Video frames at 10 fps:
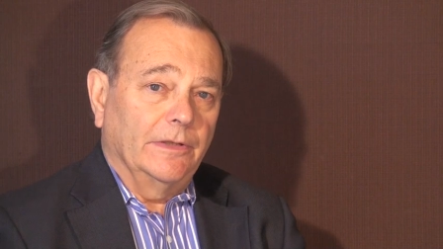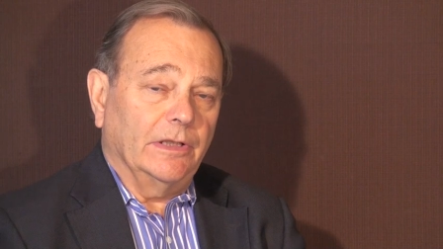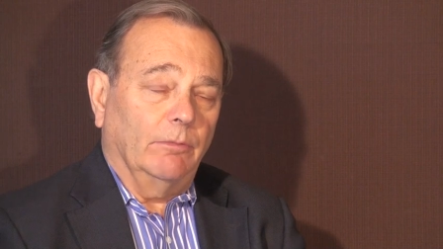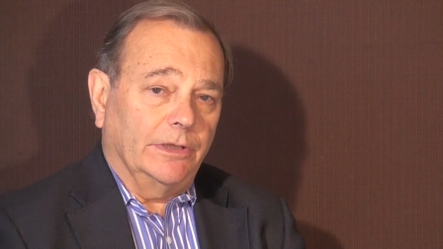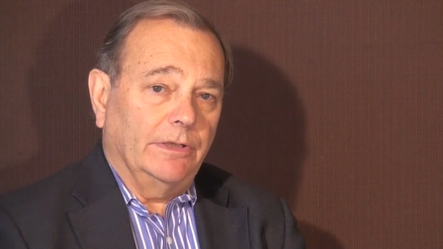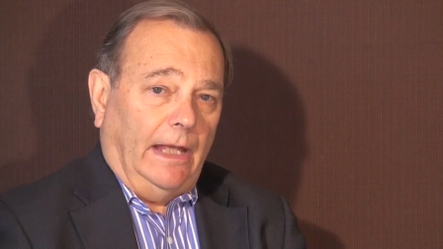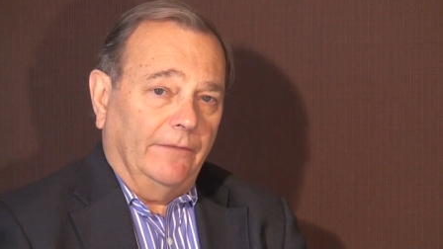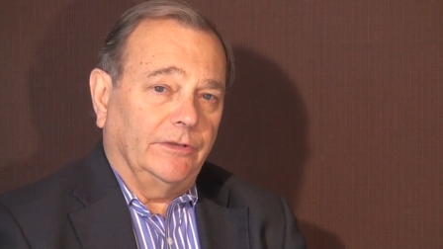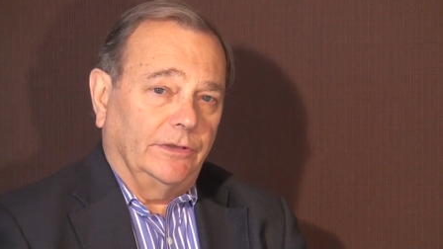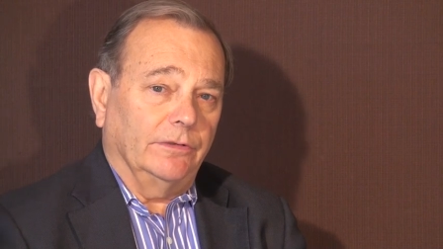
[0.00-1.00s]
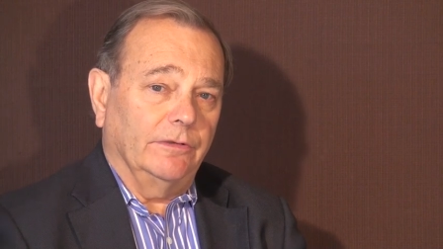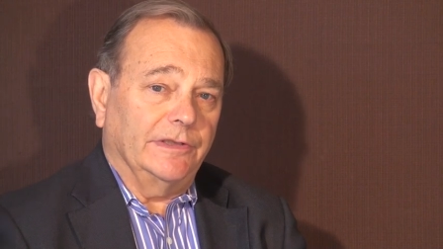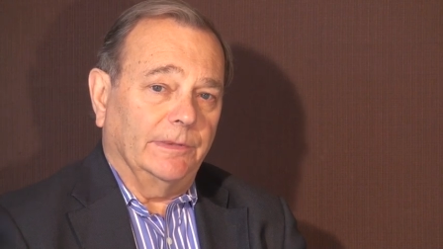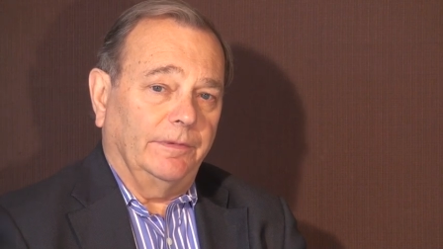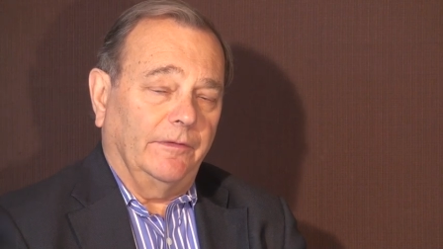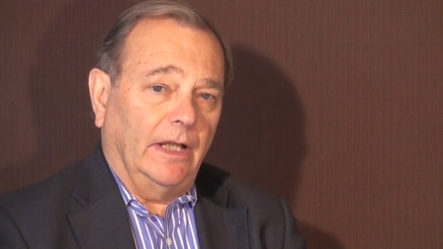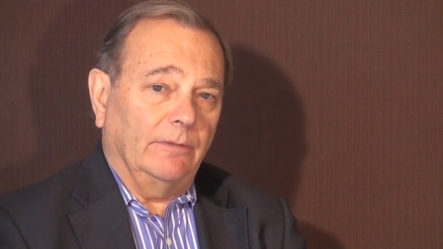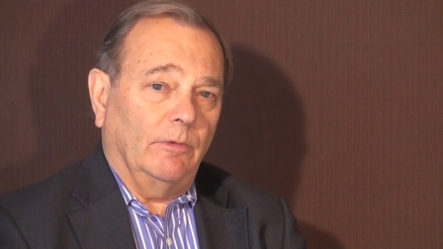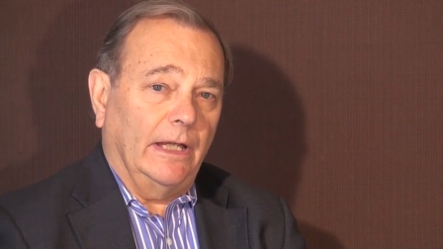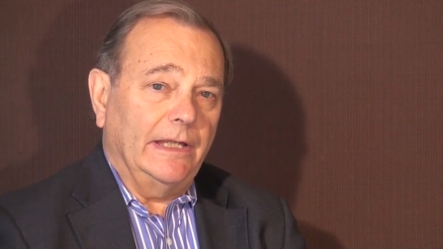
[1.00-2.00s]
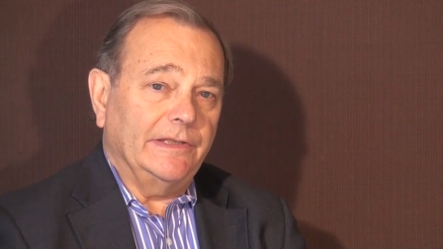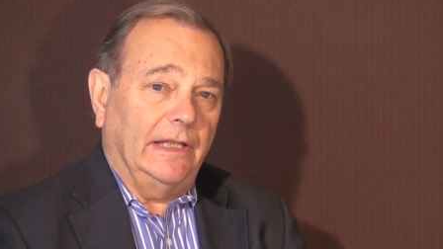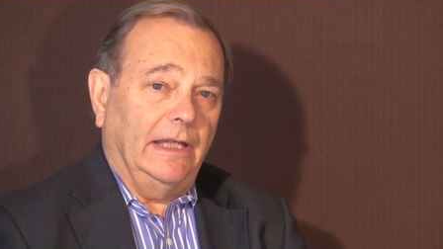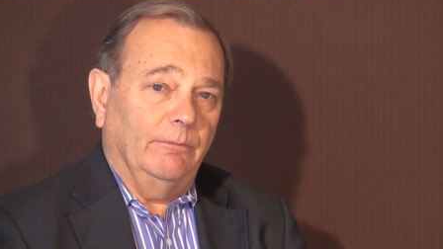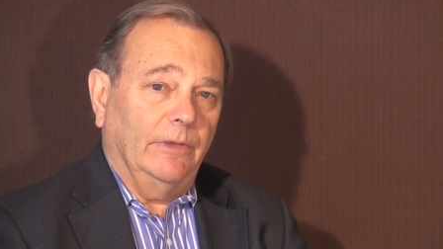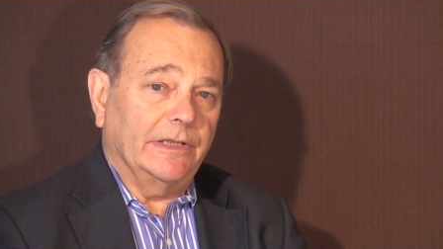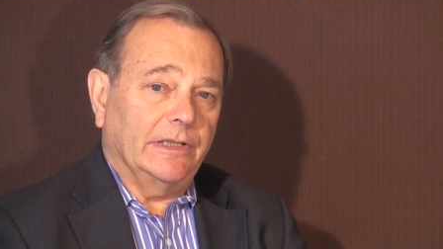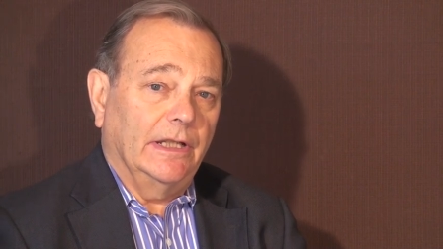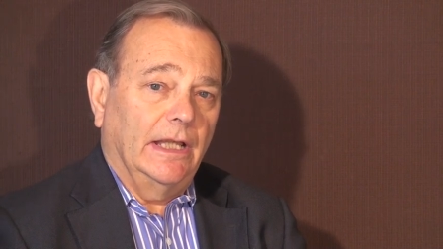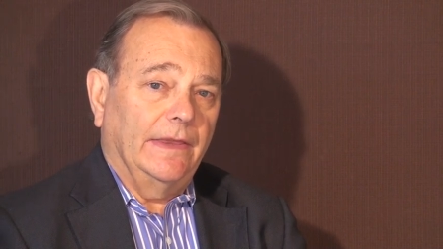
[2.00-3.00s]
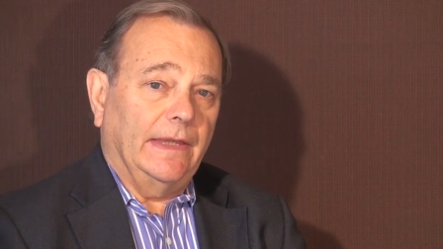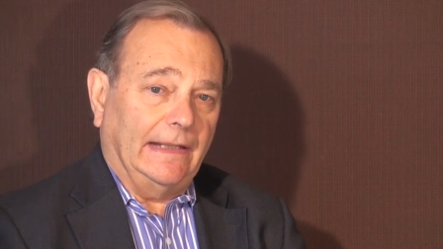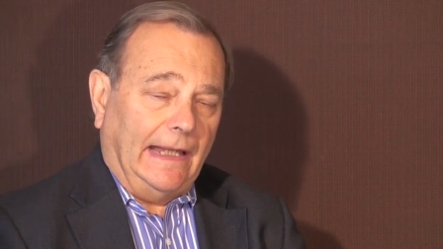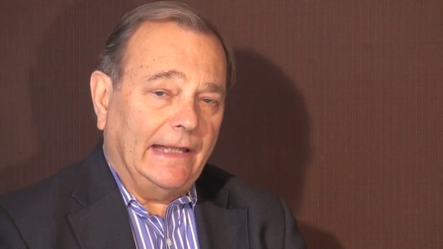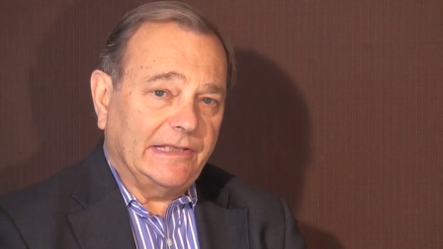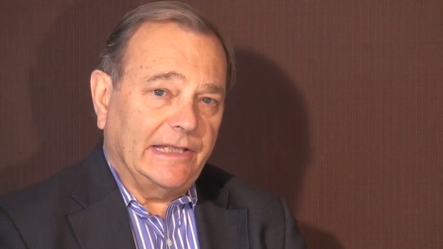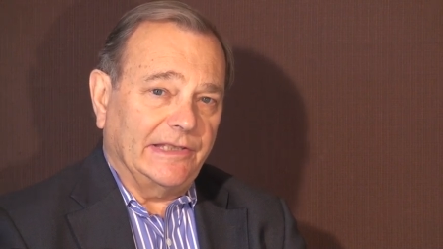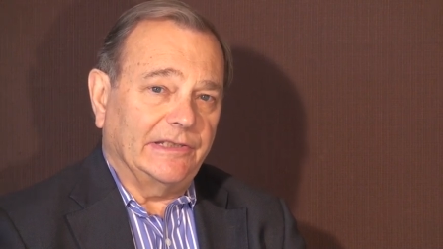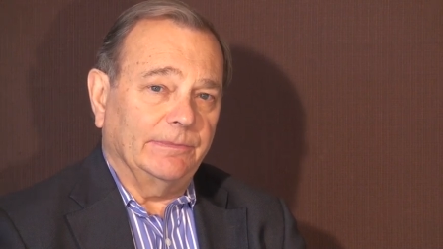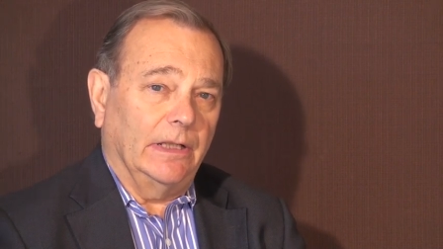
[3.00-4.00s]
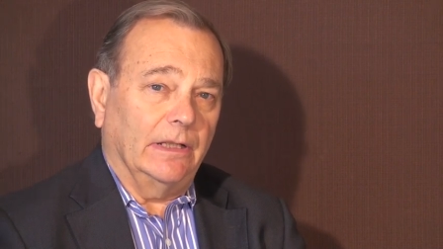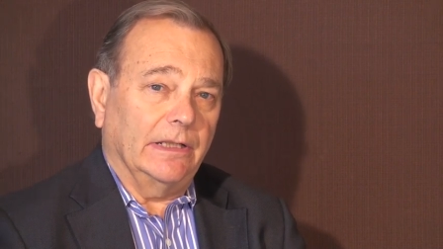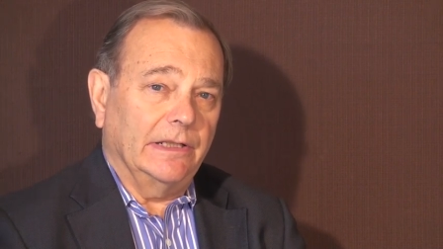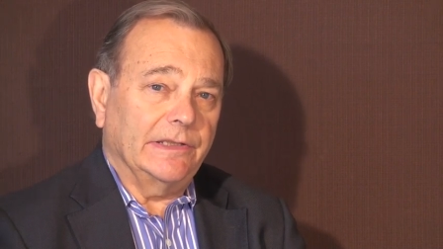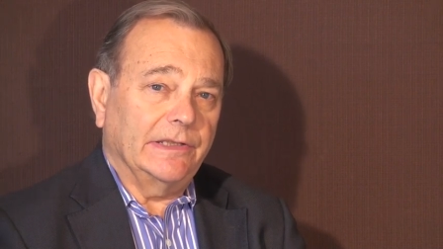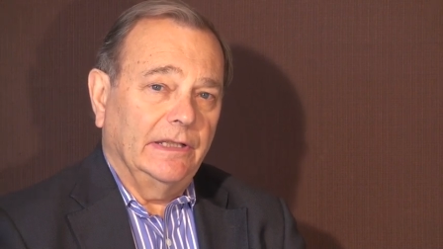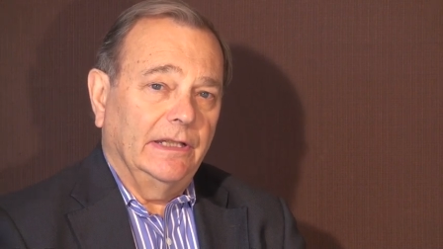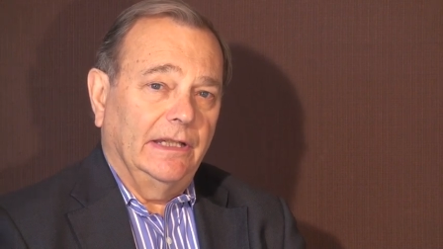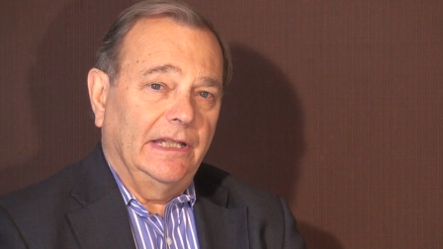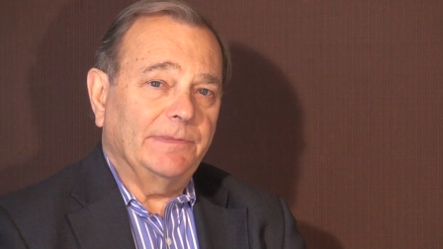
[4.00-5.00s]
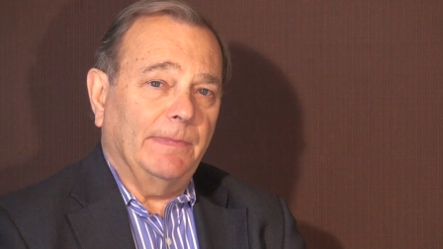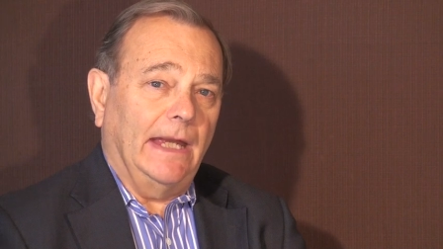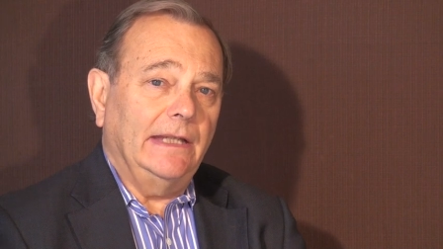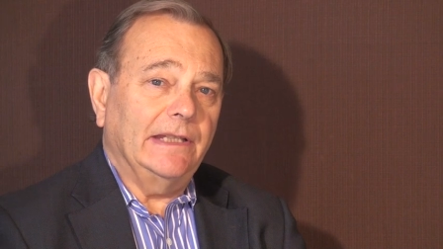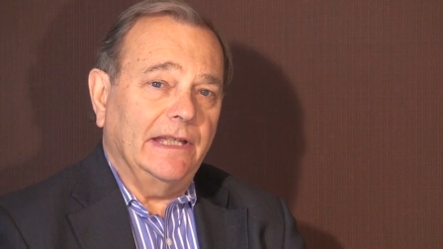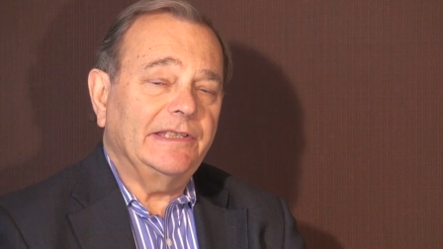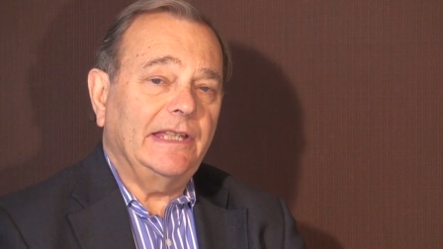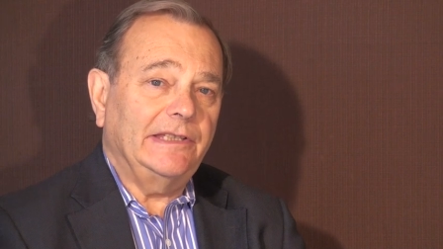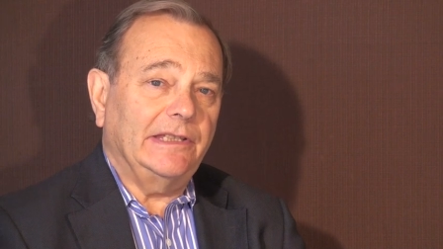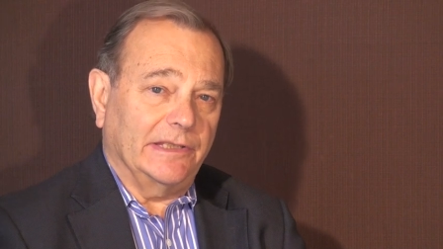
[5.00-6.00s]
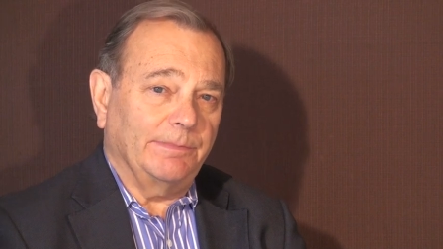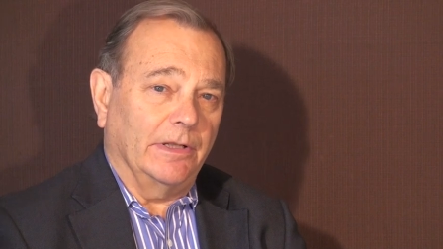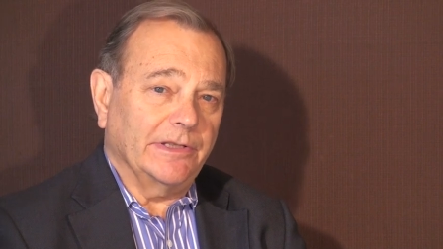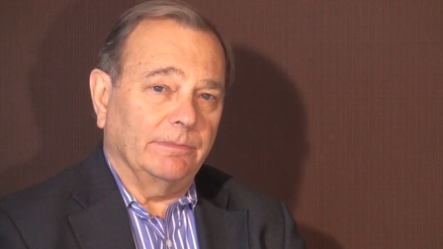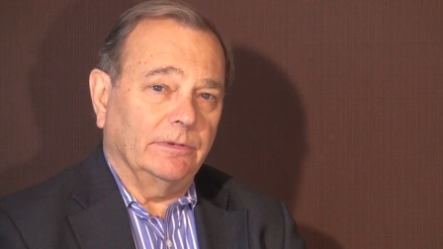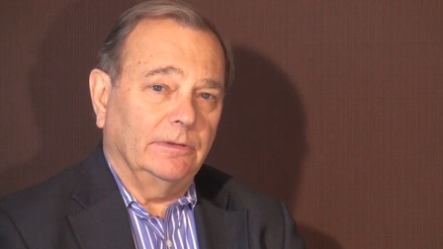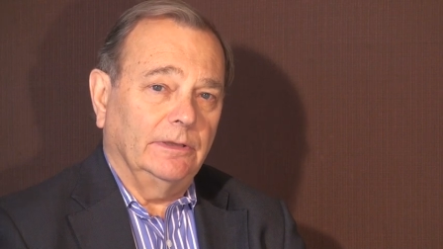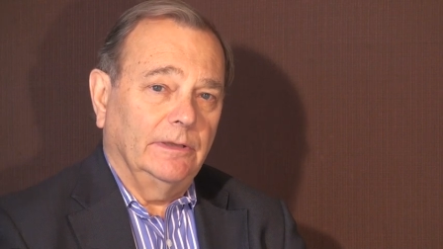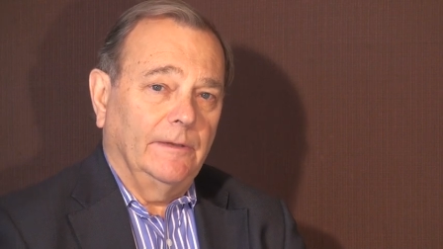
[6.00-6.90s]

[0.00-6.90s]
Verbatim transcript: So, what you have to do is to provide ways in which that access to markets is made as easy as possible.